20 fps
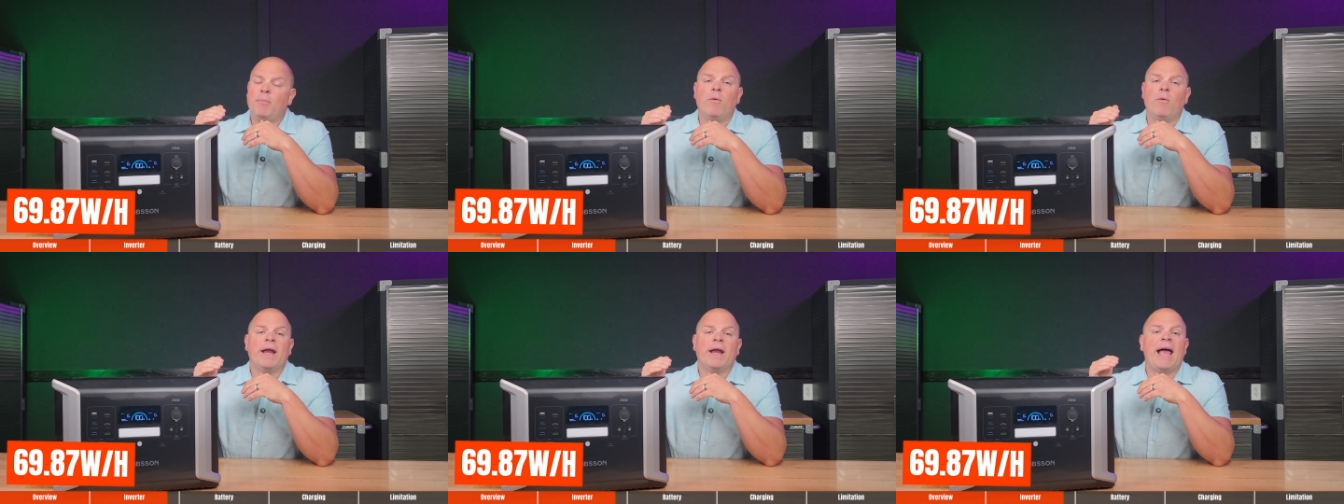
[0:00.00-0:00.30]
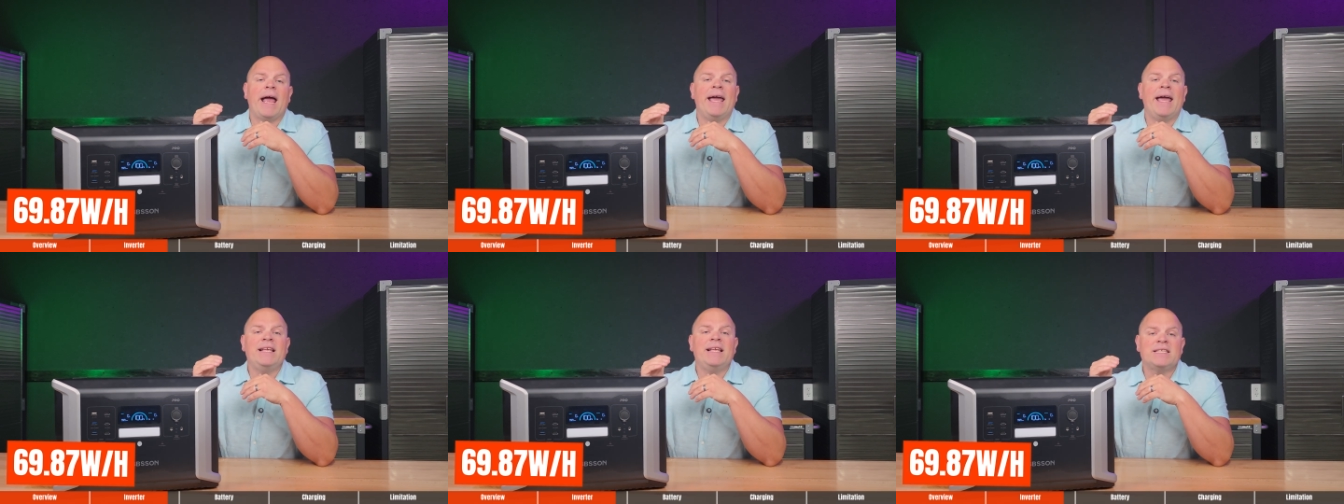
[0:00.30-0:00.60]
point
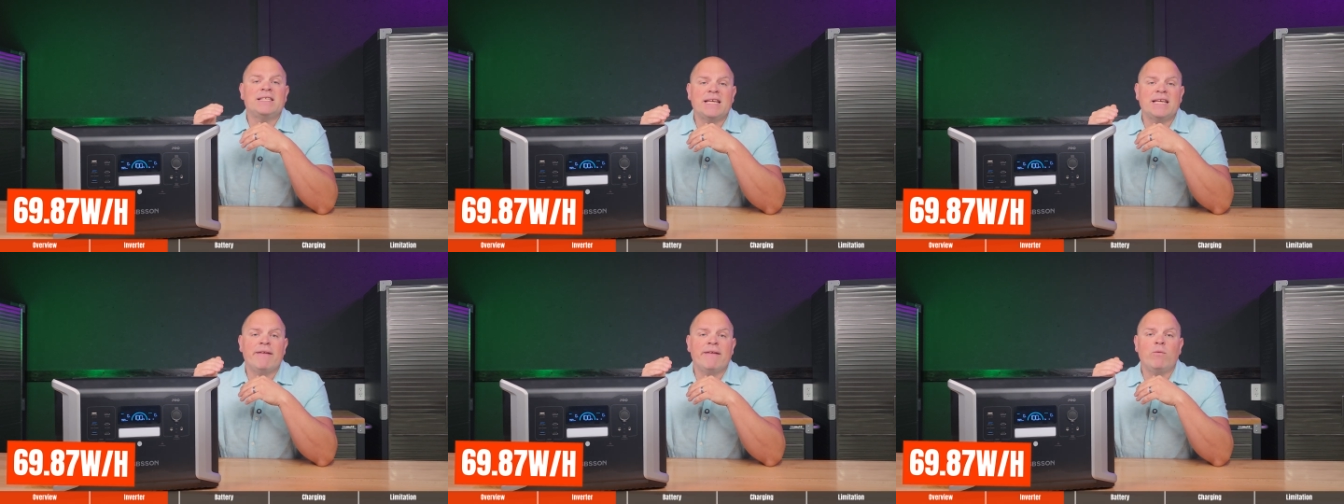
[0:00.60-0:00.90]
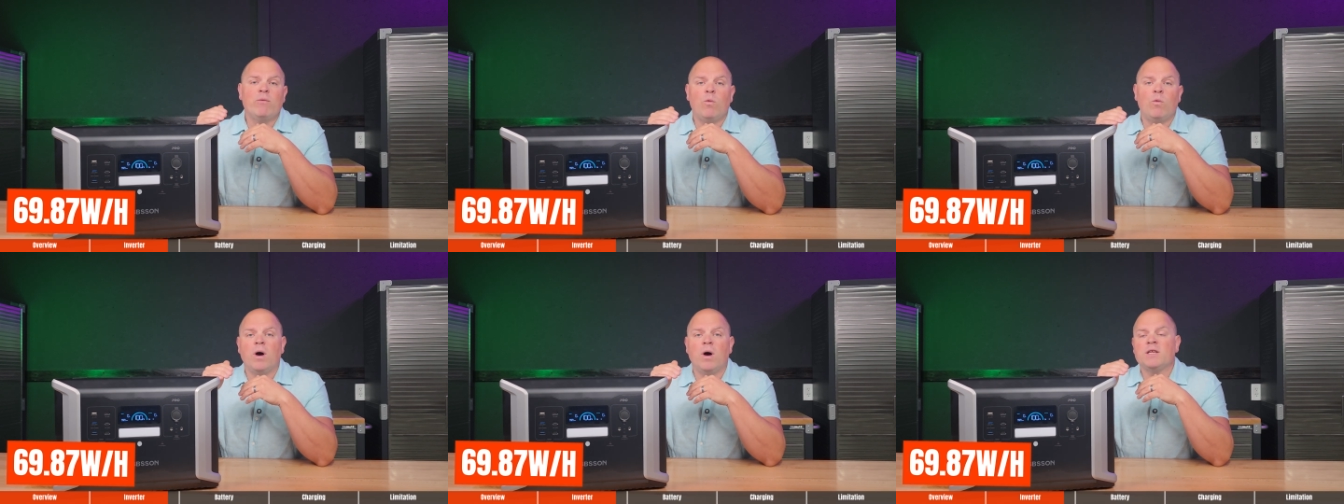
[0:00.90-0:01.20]
eight
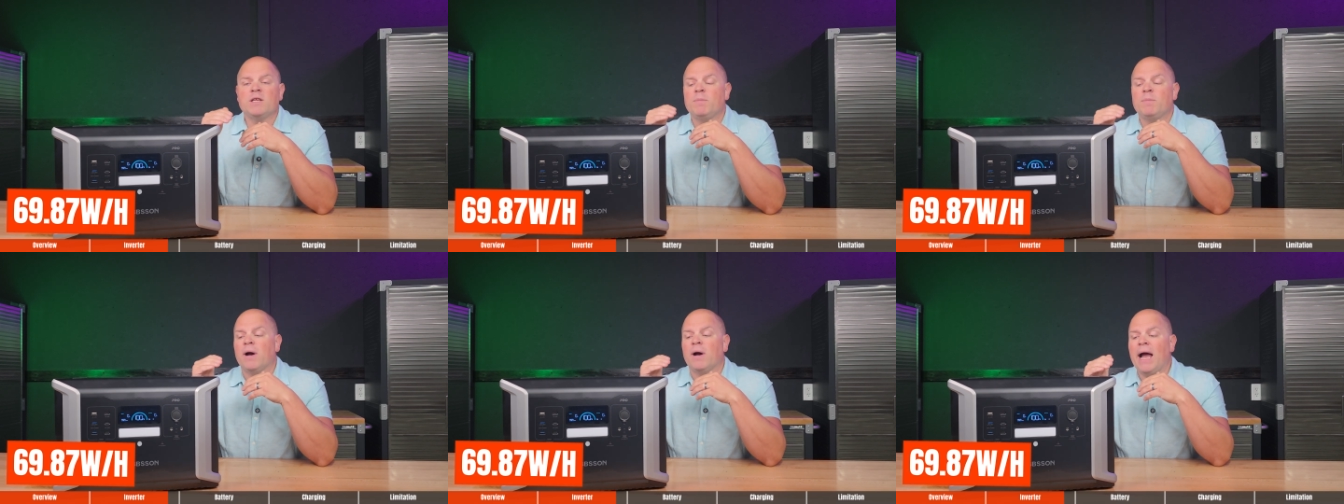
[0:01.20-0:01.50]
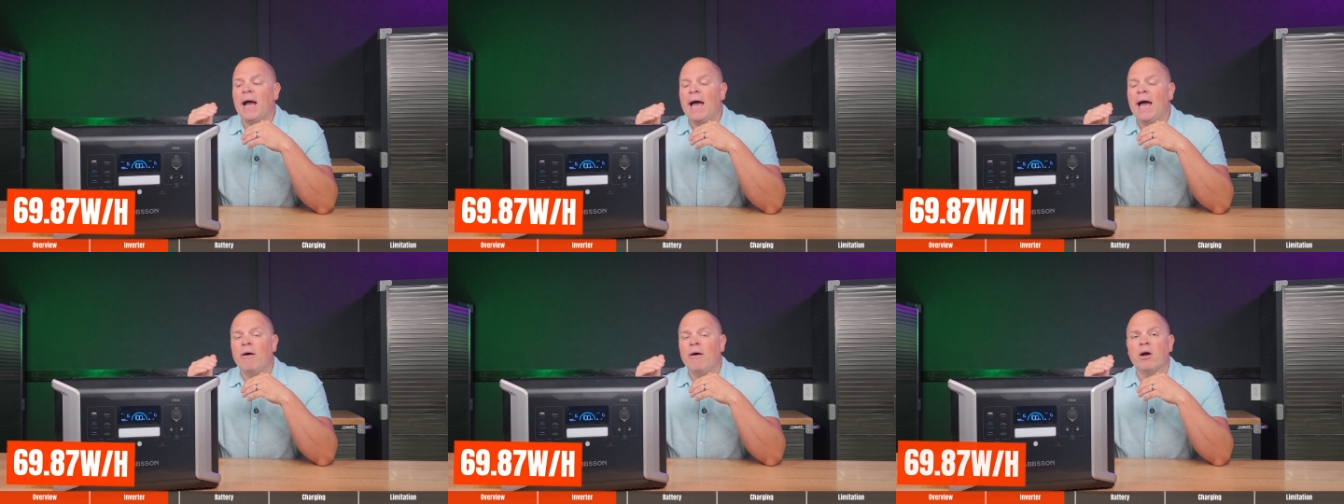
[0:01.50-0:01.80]
seven watts per
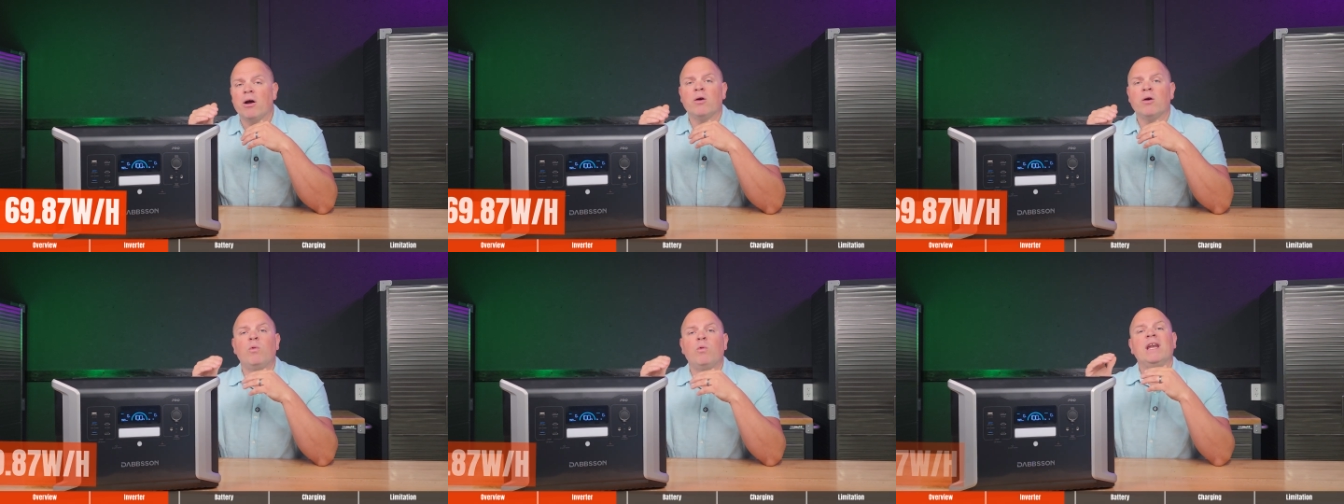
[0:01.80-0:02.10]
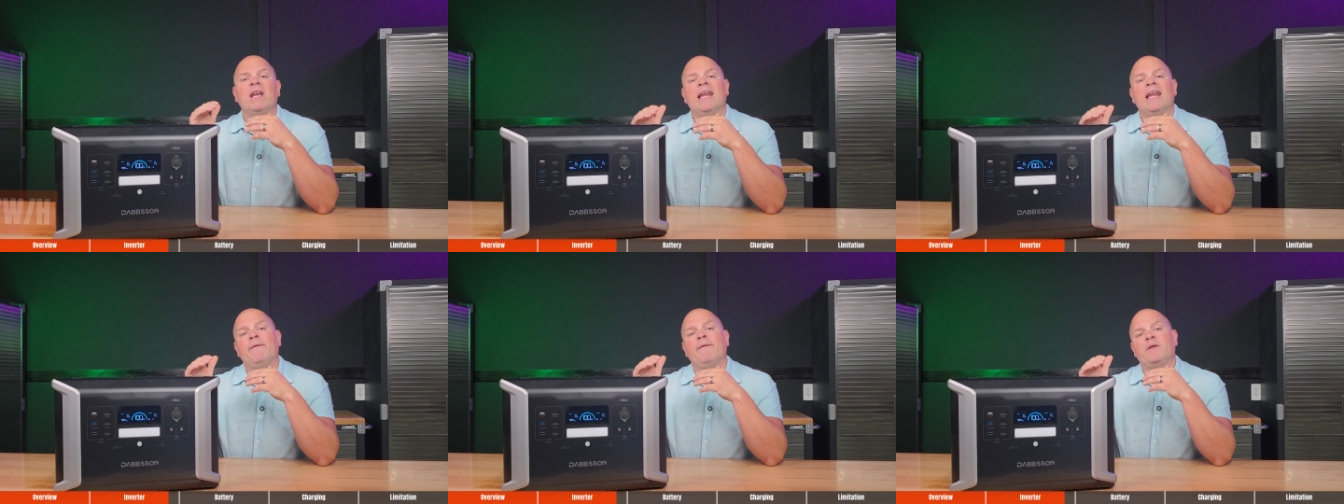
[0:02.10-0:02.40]
hour
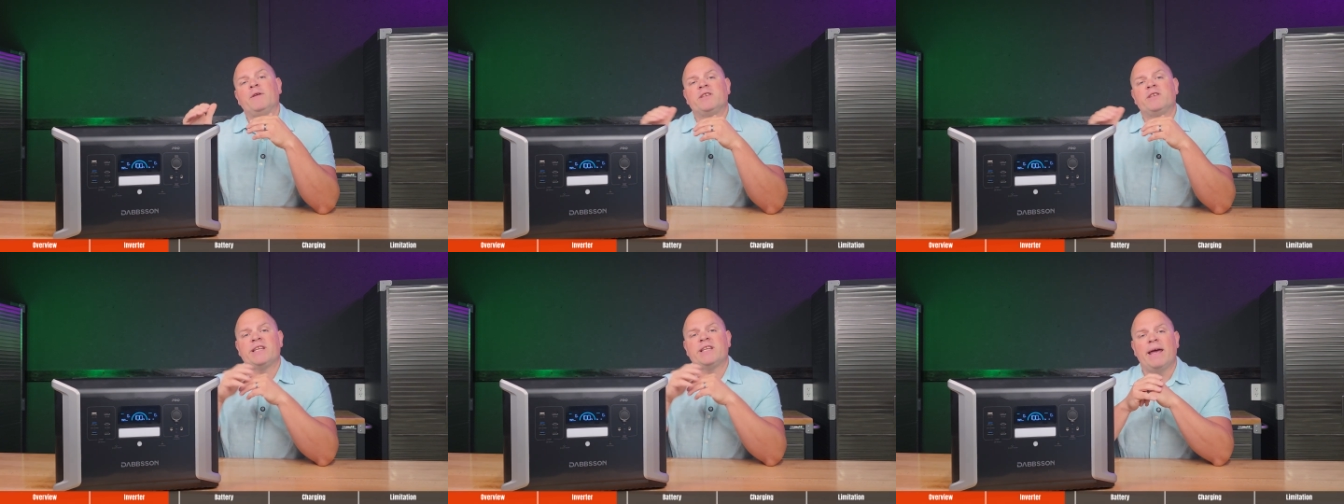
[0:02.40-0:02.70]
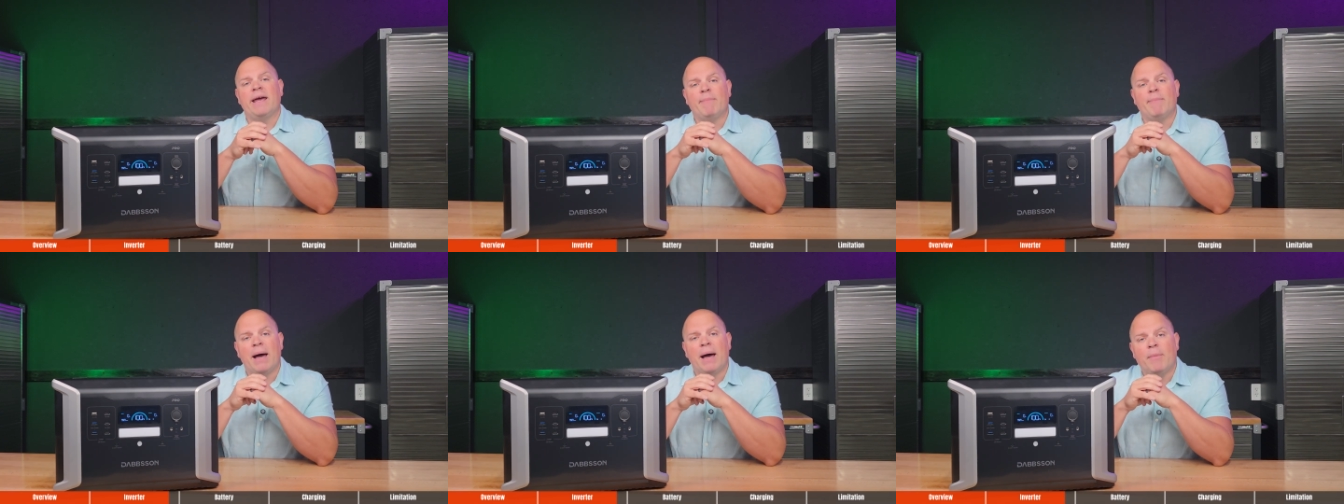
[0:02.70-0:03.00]
when left in
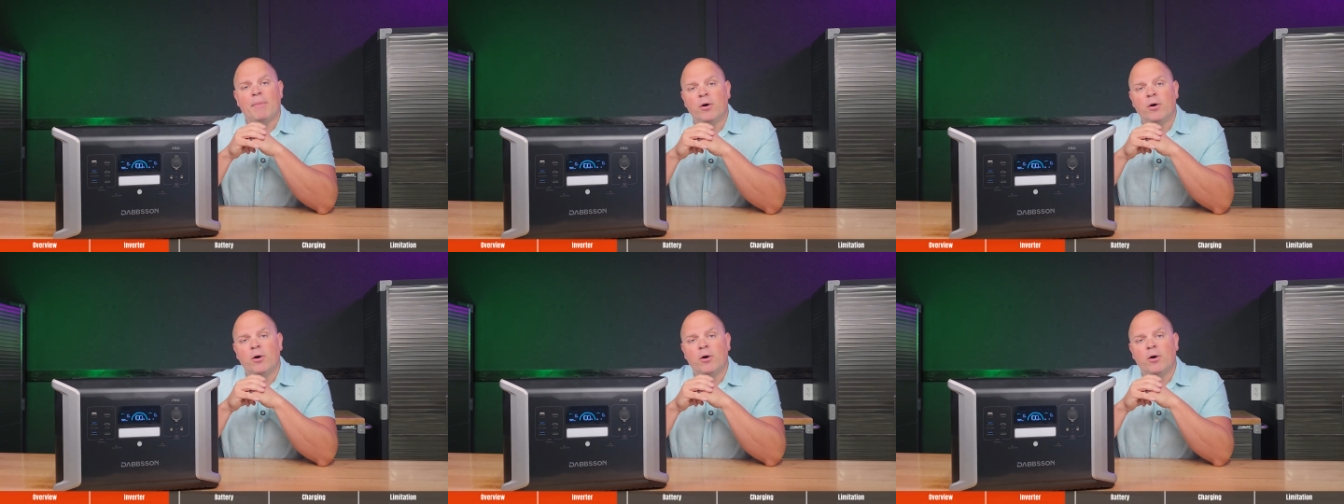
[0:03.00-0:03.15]
standby